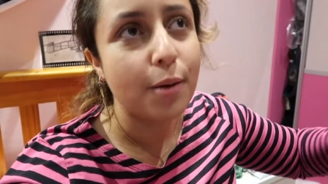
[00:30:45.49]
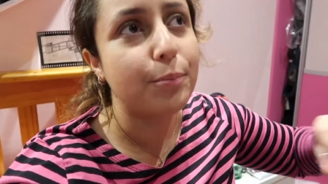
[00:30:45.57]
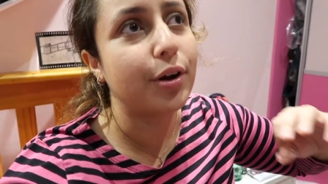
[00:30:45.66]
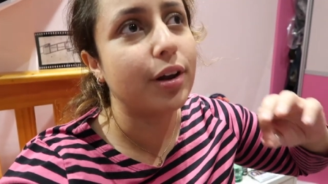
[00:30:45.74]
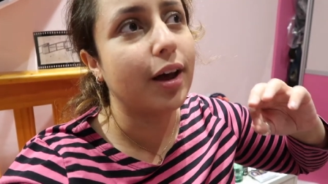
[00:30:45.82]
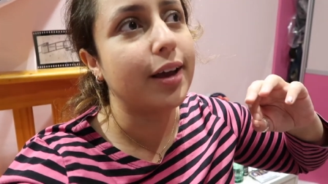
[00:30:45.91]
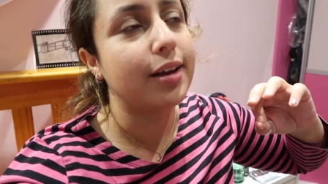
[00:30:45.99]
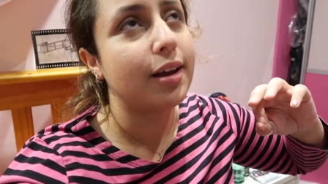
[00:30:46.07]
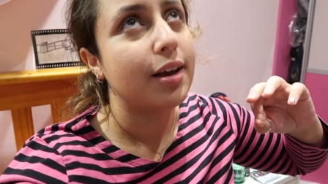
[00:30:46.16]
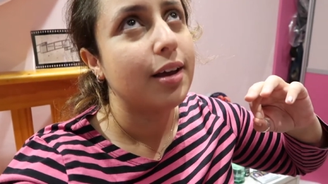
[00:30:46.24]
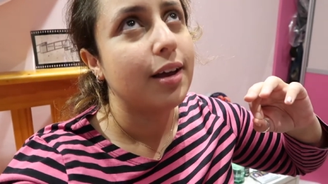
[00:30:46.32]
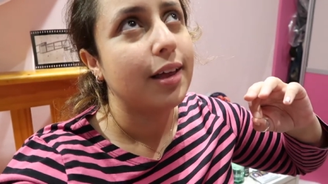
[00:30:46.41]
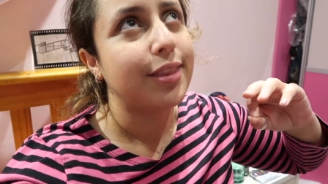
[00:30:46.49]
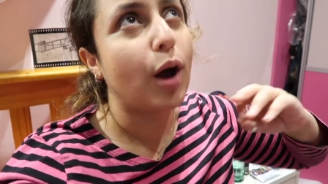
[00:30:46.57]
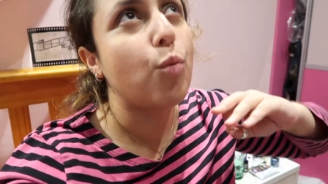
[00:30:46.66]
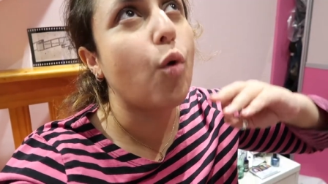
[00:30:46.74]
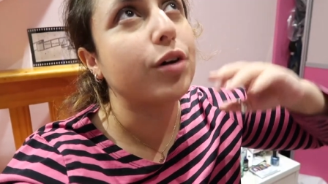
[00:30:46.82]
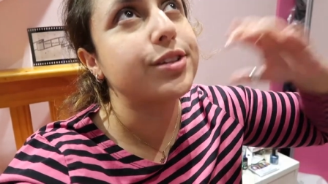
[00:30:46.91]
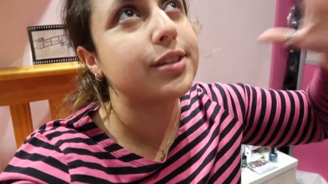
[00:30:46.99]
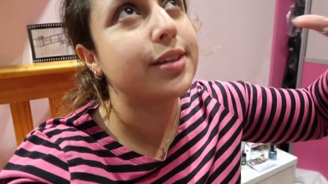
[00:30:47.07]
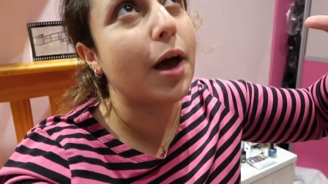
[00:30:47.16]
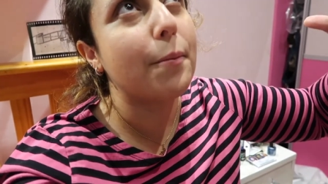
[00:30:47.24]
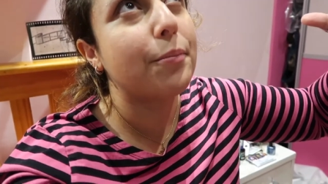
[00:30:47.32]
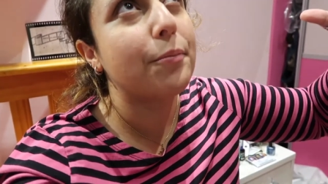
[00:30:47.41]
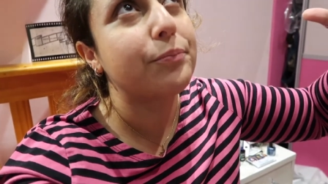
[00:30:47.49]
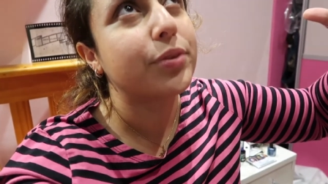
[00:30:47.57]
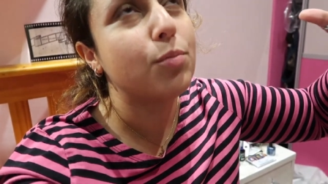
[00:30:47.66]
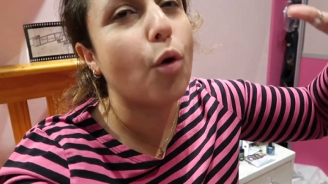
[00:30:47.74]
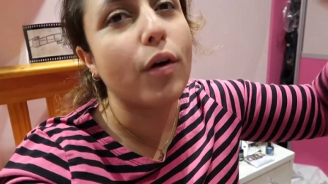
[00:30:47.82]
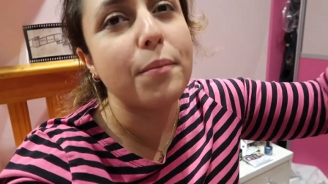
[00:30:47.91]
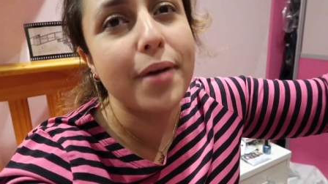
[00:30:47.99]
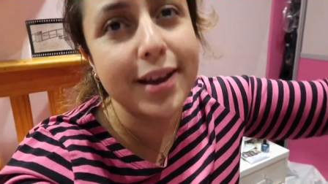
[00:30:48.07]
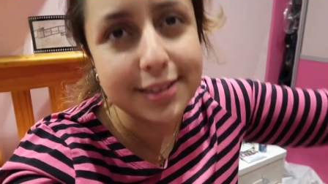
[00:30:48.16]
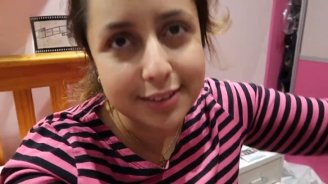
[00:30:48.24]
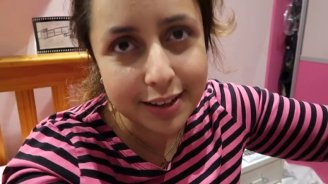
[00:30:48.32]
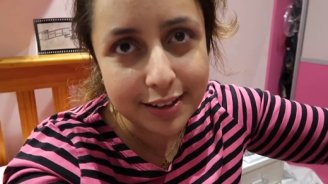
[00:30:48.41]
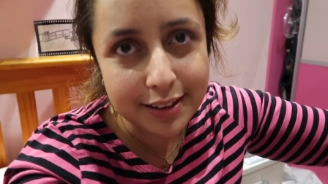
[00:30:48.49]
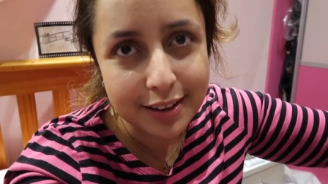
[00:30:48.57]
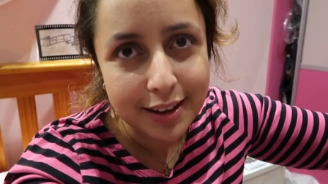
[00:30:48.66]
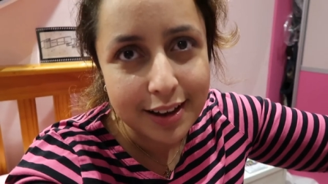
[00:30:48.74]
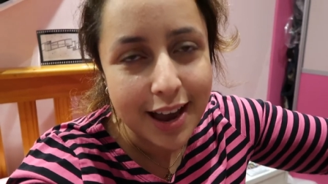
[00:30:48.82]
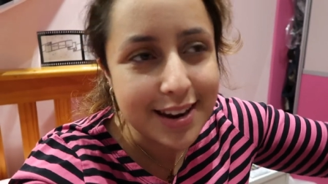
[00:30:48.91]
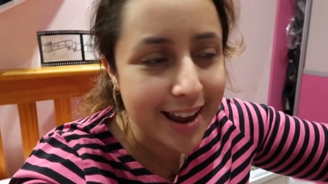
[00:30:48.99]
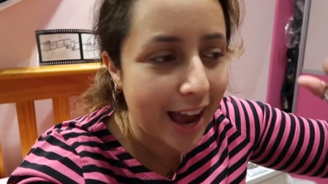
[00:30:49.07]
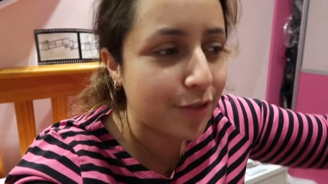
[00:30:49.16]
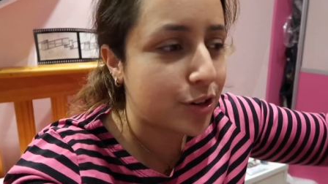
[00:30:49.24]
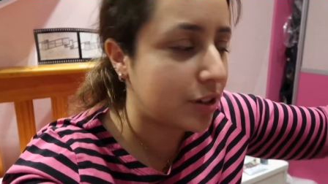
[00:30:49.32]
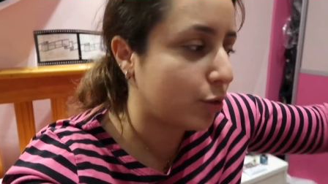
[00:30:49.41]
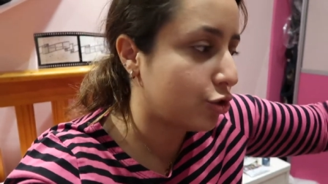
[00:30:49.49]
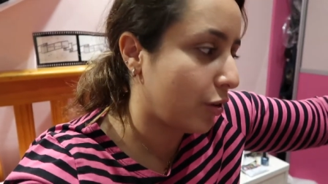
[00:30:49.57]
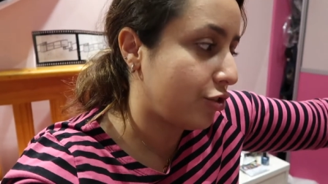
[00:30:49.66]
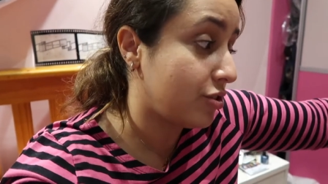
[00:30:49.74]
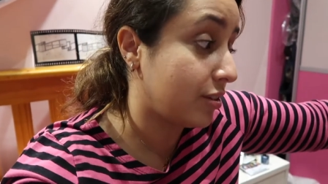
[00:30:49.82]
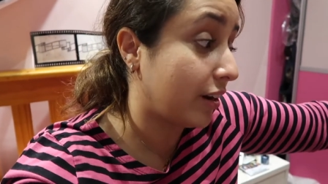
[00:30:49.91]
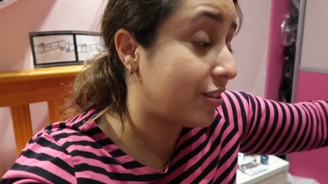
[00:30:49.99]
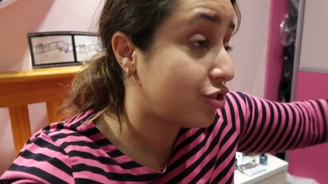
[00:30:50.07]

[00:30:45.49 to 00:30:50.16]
but like that one step more amazing in every single show that she's done.